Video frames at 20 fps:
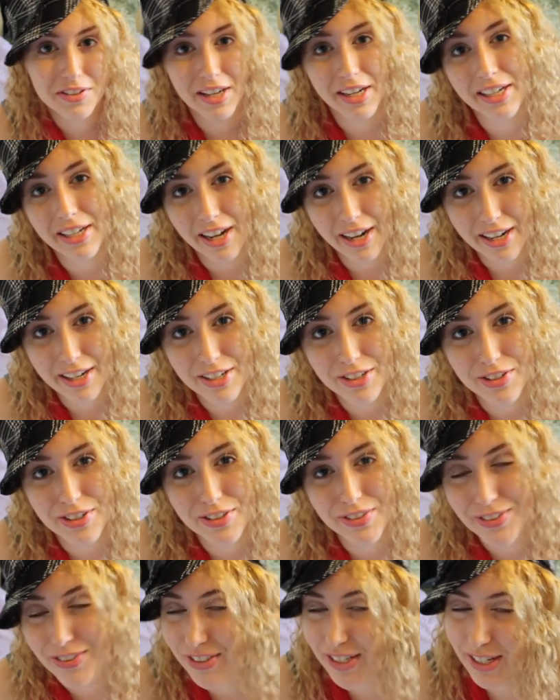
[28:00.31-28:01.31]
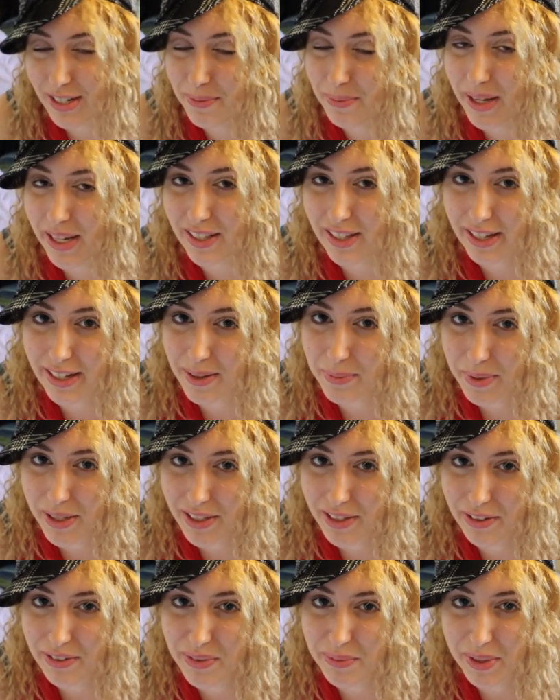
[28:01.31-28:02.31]
the psychiatrist who's getting paid like a
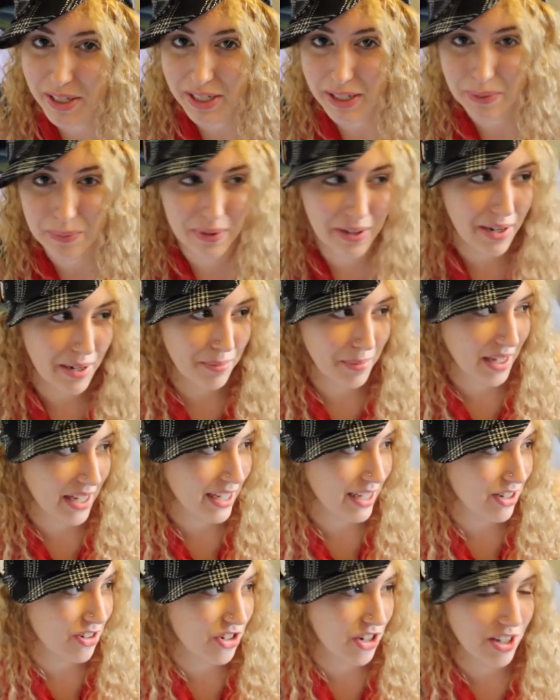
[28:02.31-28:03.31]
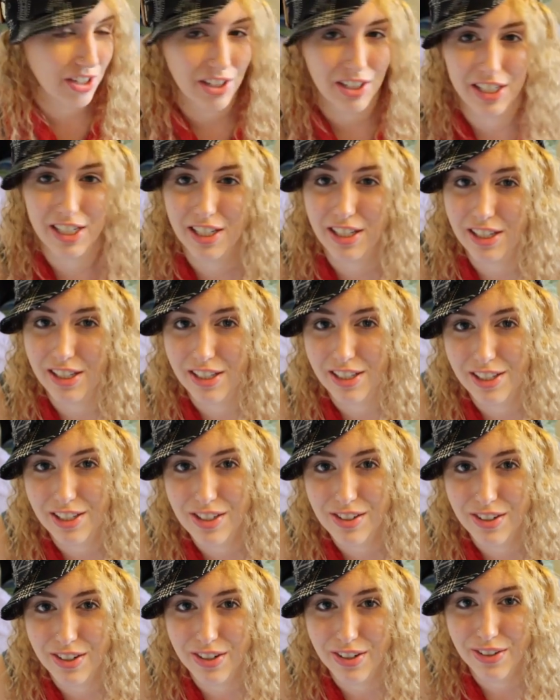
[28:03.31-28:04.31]
buttload of money, where I'm like juggling,
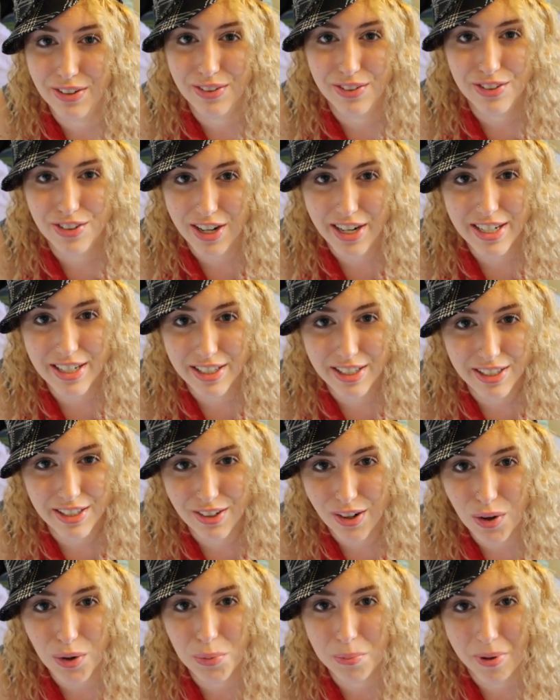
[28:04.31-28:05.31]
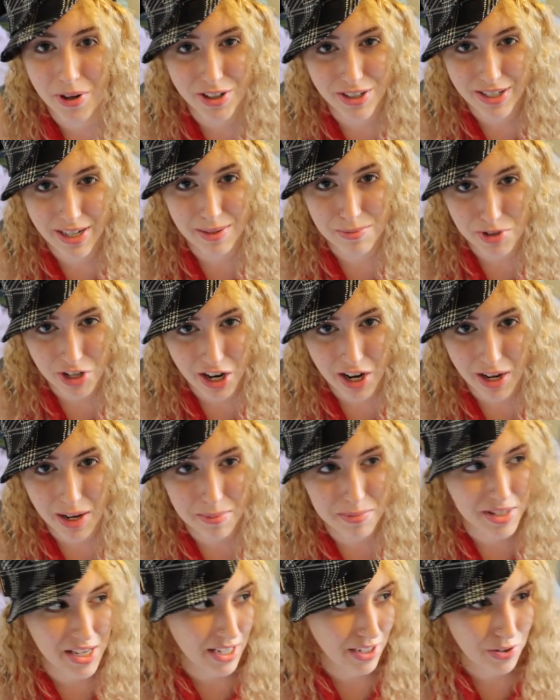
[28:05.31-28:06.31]
you know, trying to hold part-time
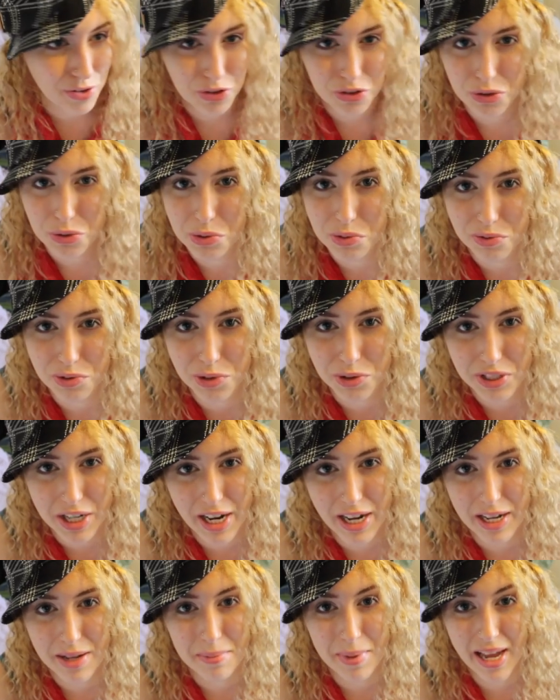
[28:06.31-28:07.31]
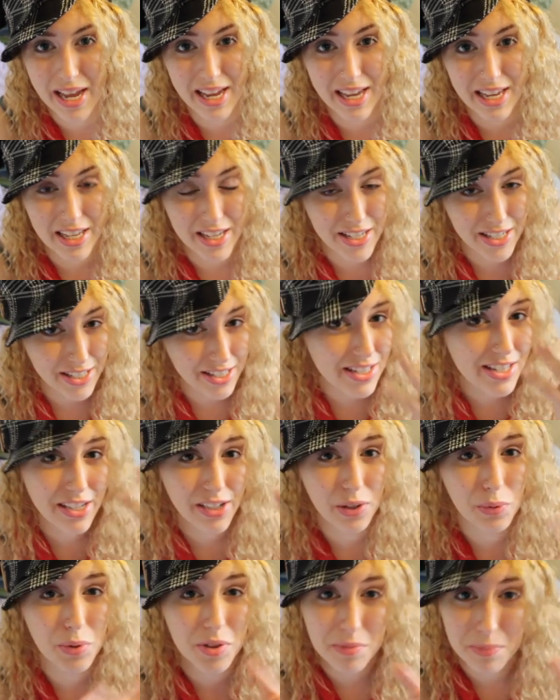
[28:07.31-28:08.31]
jobs and go to school full-time and
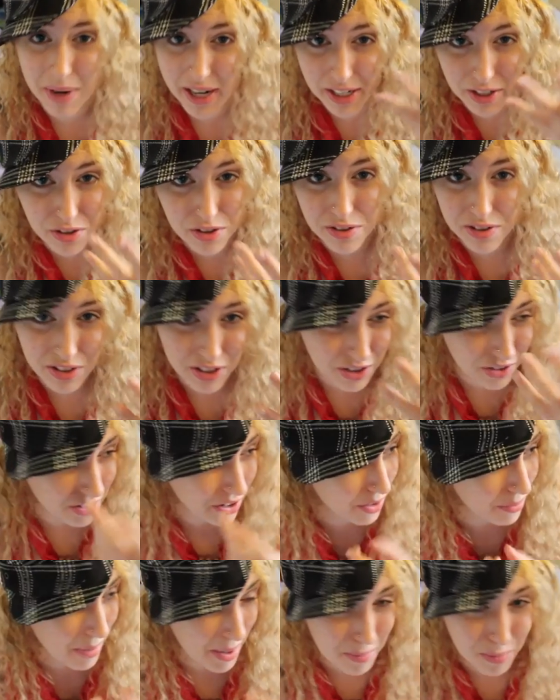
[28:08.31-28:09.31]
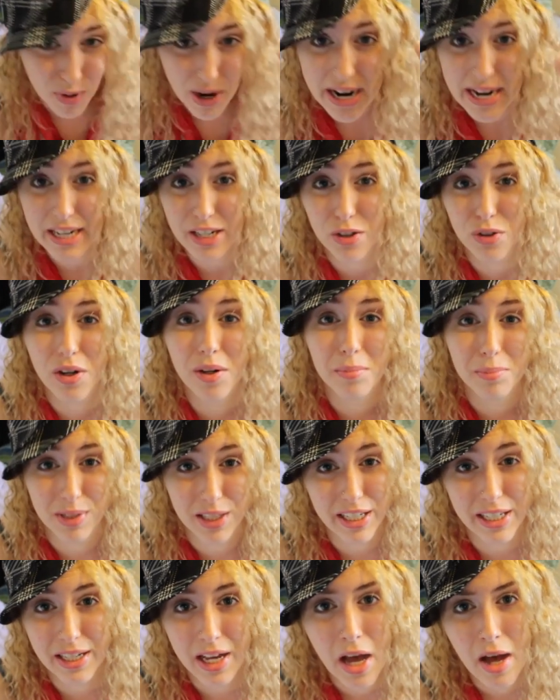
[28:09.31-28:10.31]
deal with my, you know, my brain
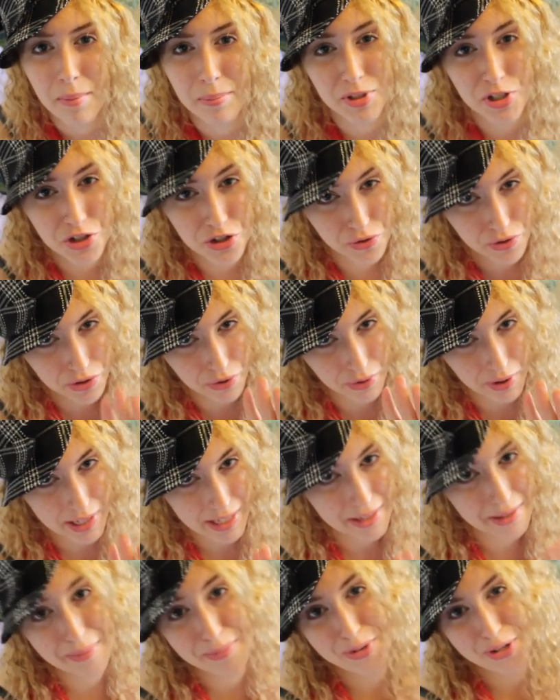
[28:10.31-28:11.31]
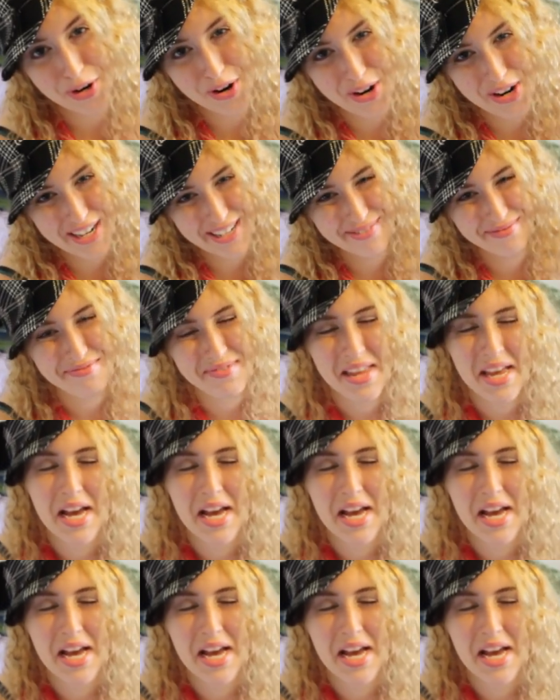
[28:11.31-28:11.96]
crumbling. But you're annoyed. I'm sorry.